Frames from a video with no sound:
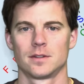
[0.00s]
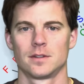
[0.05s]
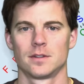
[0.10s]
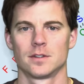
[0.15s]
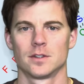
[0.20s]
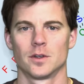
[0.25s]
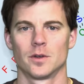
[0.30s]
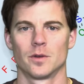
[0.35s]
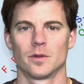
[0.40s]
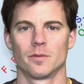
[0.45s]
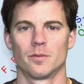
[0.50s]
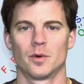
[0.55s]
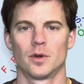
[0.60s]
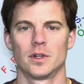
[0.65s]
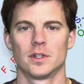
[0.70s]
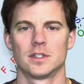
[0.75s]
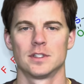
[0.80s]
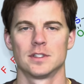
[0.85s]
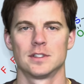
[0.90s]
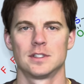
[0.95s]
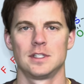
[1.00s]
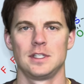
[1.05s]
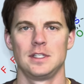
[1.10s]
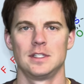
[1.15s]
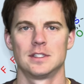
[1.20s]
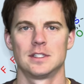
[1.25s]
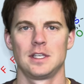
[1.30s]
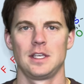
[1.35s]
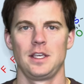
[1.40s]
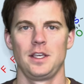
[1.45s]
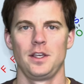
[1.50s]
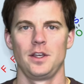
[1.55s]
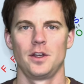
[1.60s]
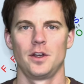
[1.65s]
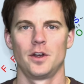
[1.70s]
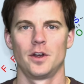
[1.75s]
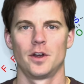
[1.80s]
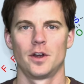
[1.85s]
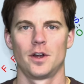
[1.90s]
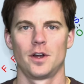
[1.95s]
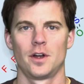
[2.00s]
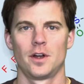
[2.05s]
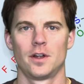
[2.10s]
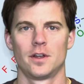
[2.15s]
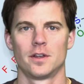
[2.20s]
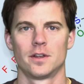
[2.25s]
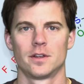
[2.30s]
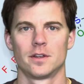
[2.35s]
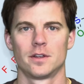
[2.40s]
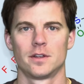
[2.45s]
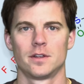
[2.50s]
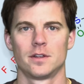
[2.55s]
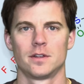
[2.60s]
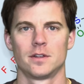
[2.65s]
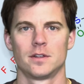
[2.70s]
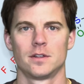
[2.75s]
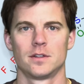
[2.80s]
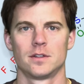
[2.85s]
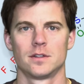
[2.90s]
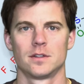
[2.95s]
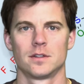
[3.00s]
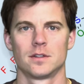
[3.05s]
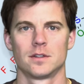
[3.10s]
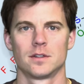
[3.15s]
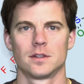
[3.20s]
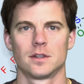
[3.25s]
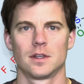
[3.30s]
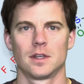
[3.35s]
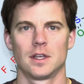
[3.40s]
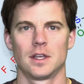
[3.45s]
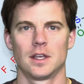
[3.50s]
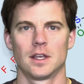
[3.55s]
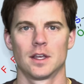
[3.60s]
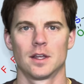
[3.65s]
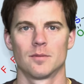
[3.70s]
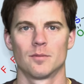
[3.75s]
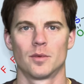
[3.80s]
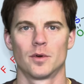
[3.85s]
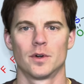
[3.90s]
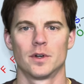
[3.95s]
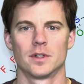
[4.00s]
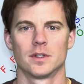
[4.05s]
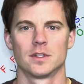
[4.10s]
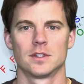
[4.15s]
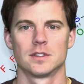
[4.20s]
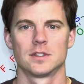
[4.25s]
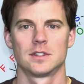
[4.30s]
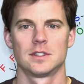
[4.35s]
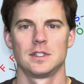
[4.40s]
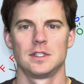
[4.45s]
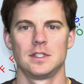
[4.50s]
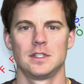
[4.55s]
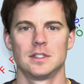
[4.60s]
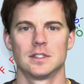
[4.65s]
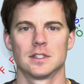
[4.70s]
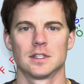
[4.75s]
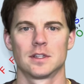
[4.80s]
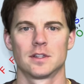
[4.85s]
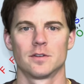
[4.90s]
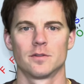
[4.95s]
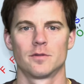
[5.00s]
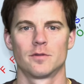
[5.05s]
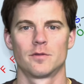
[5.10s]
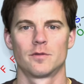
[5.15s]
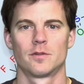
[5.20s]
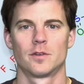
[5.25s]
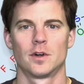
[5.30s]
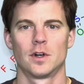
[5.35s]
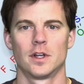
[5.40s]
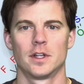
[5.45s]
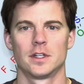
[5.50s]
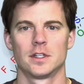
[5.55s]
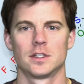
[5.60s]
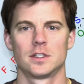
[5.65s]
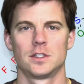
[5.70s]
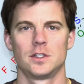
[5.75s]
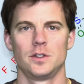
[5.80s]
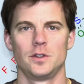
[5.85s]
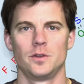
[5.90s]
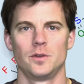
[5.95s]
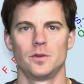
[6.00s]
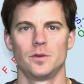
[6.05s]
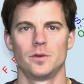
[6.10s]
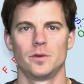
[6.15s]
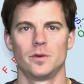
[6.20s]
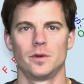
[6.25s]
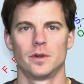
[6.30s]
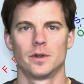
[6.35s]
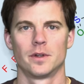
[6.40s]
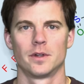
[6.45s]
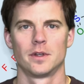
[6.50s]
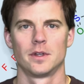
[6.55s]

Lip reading: So parentheses here and parentheses at the front too.